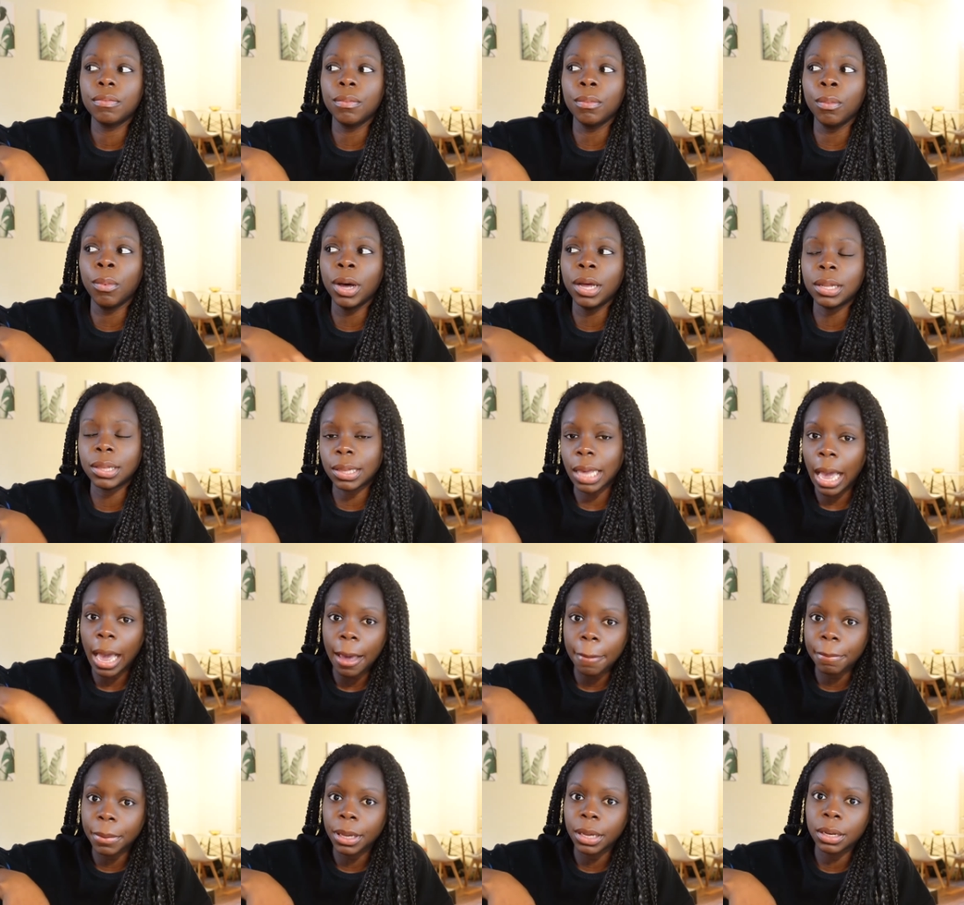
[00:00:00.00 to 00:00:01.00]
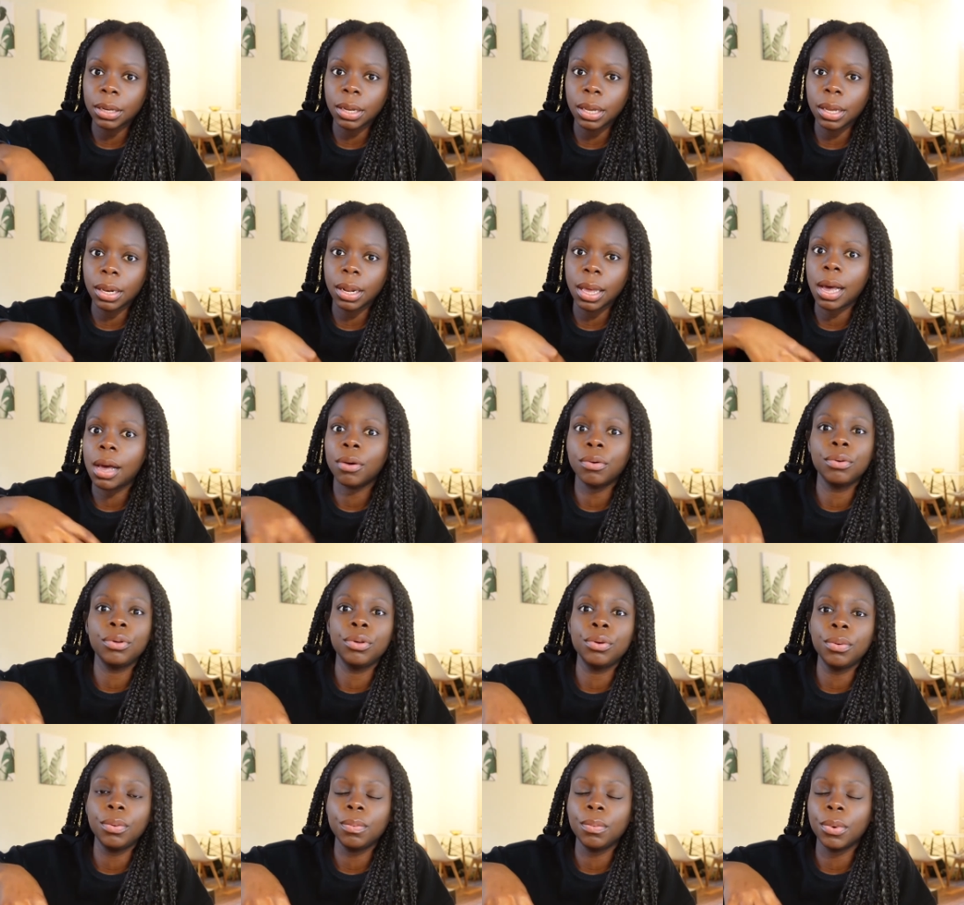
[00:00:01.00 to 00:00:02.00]
what's happened and how
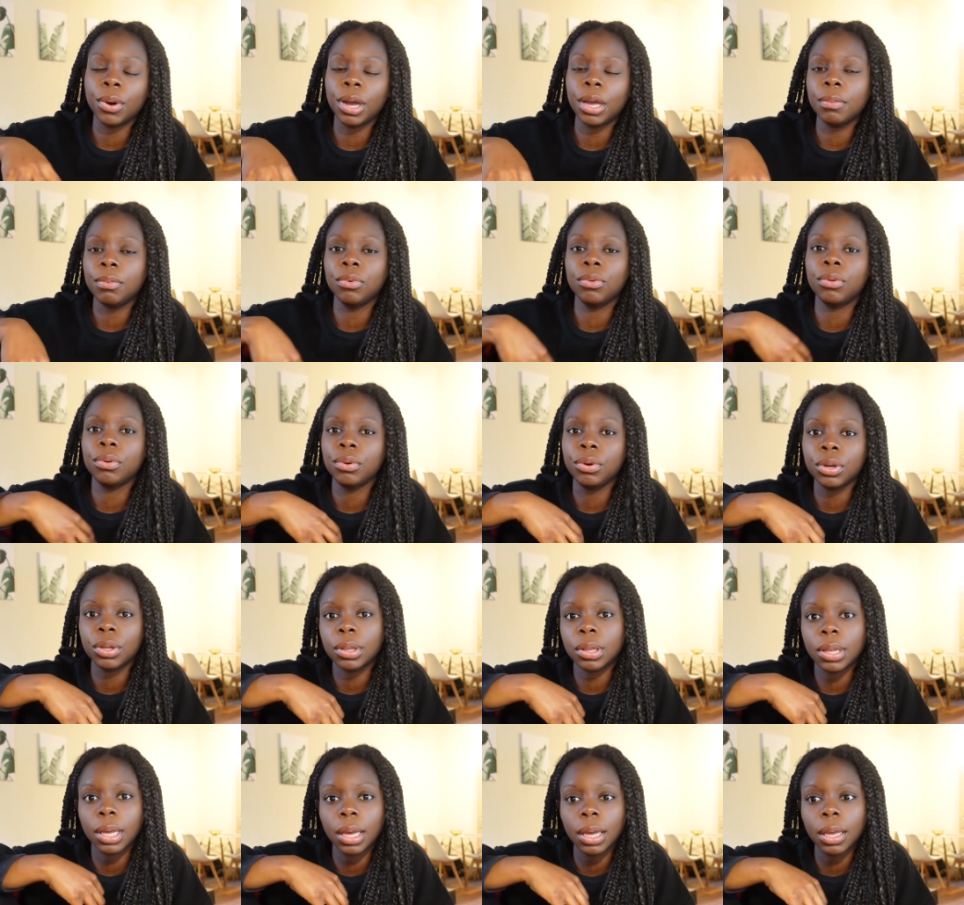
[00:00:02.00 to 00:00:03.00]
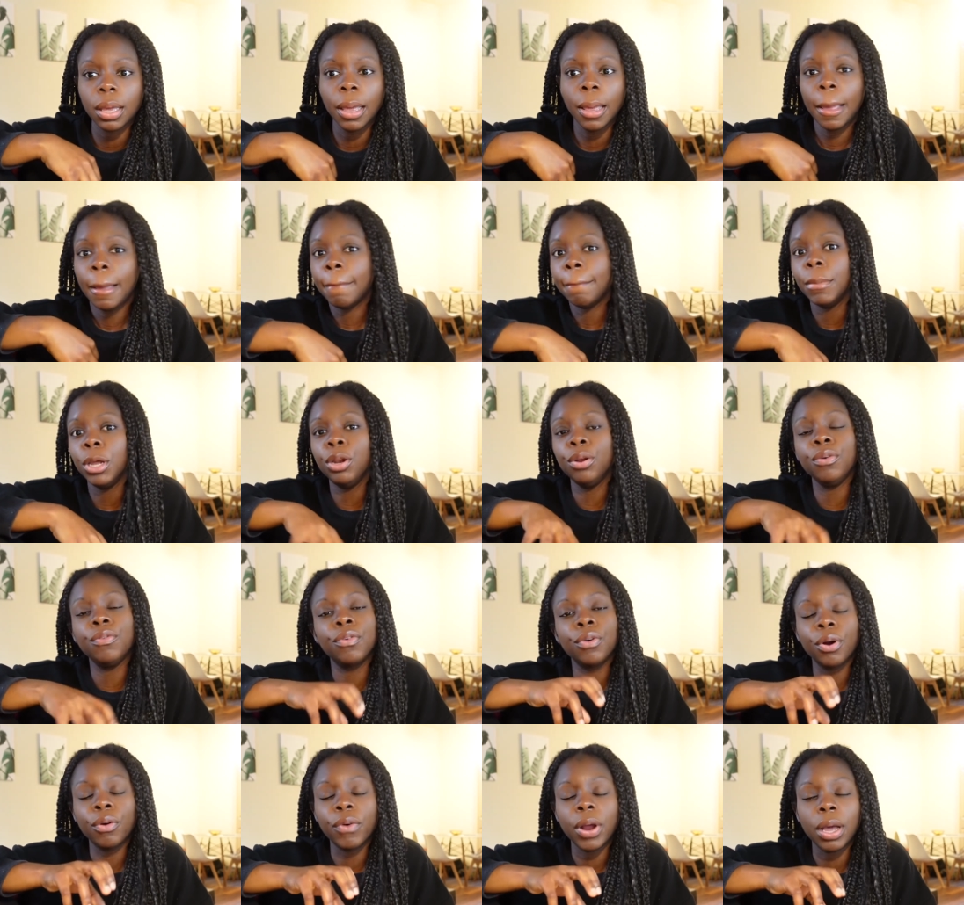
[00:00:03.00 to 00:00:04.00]
you were able to just like
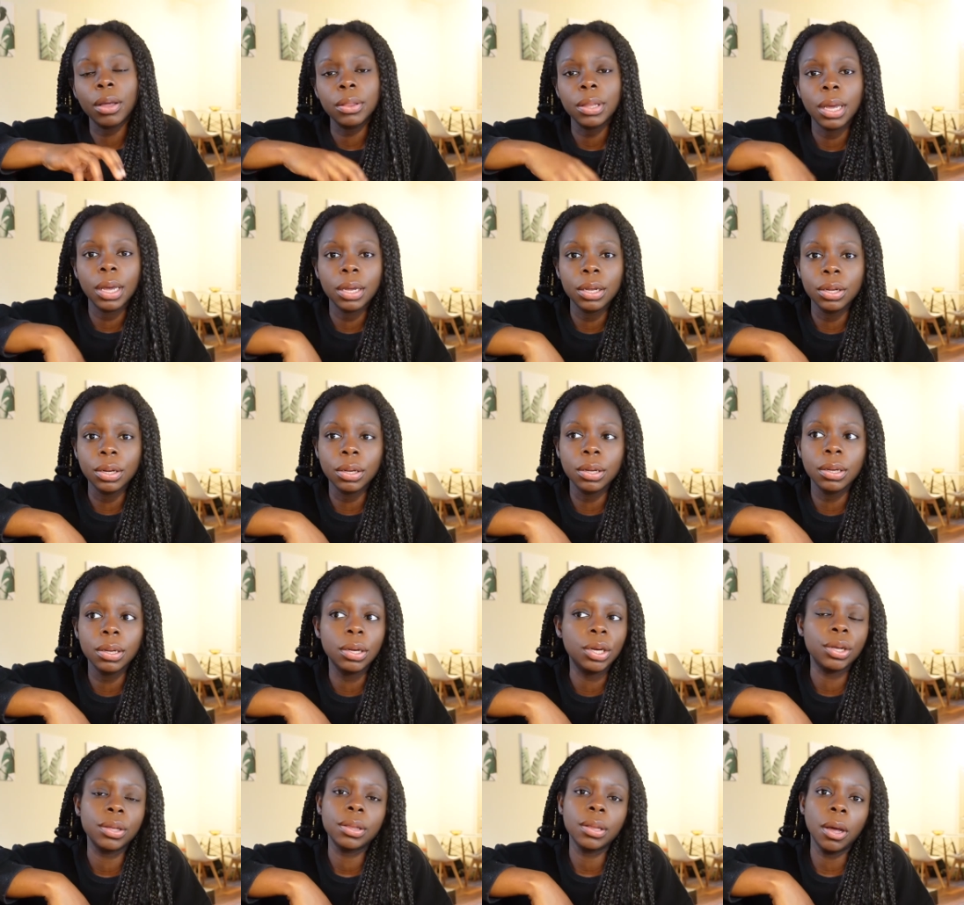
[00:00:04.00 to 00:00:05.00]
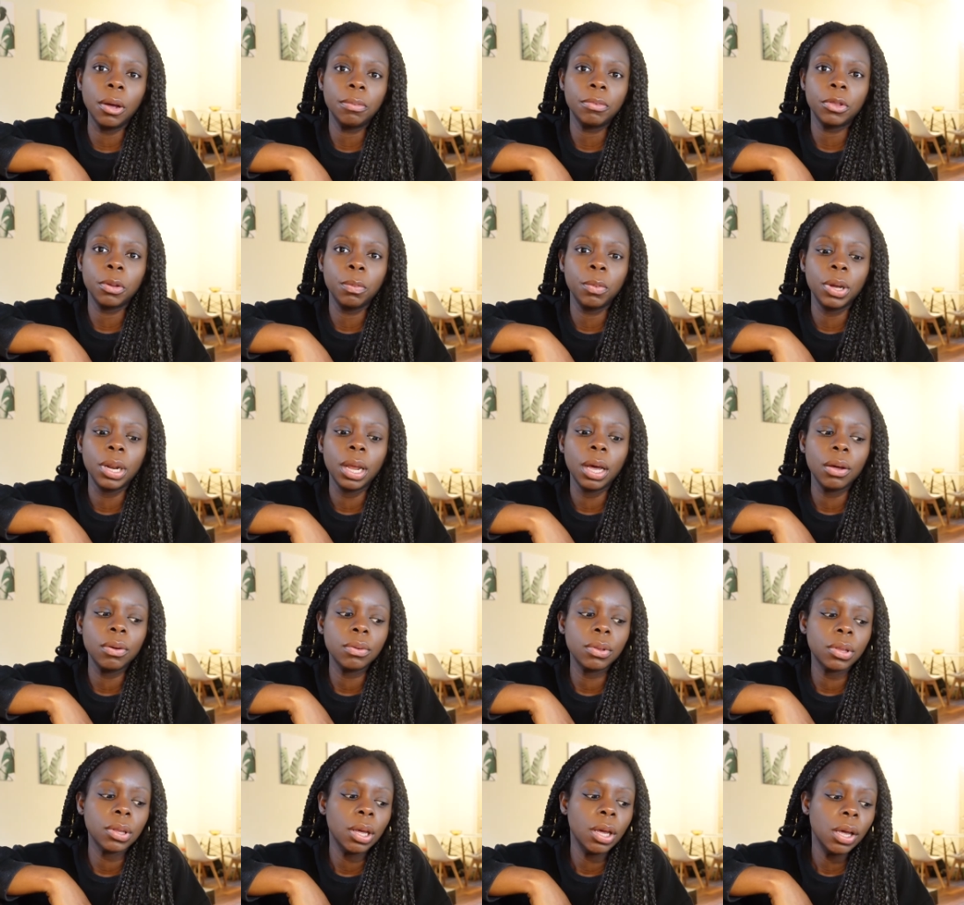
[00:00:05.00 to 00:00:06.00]
maneuver around that could just help someone
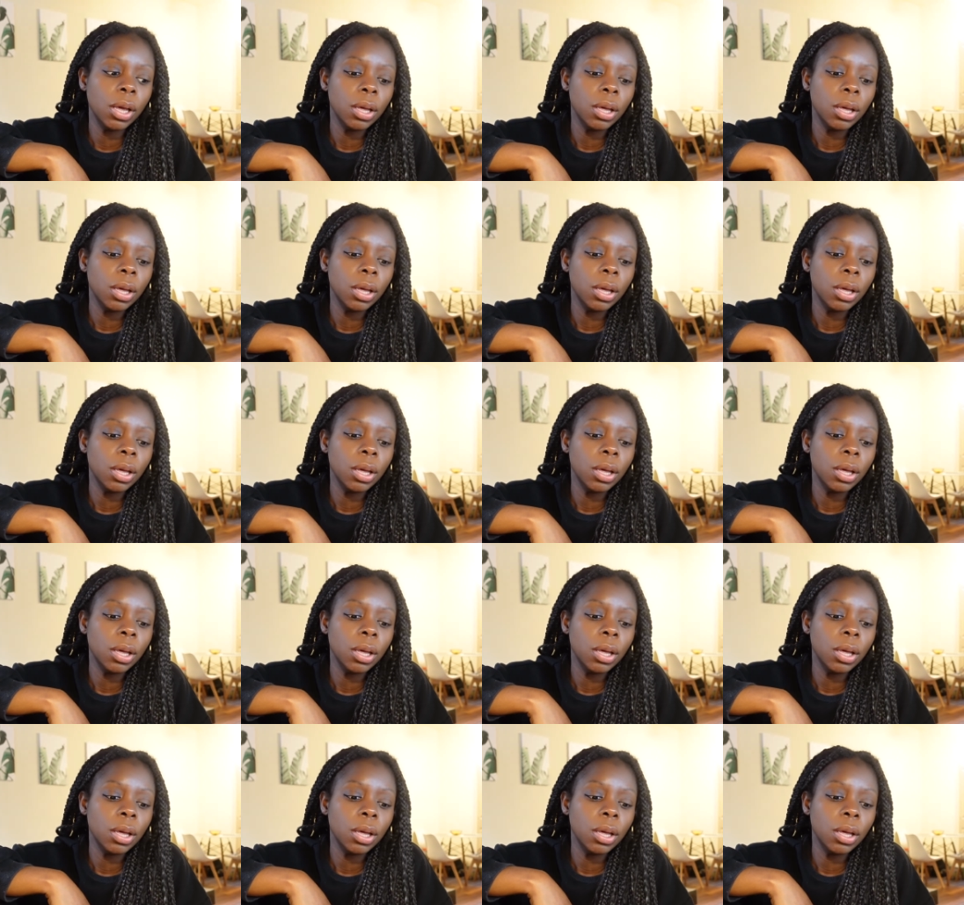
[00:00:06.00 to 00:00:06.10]
else.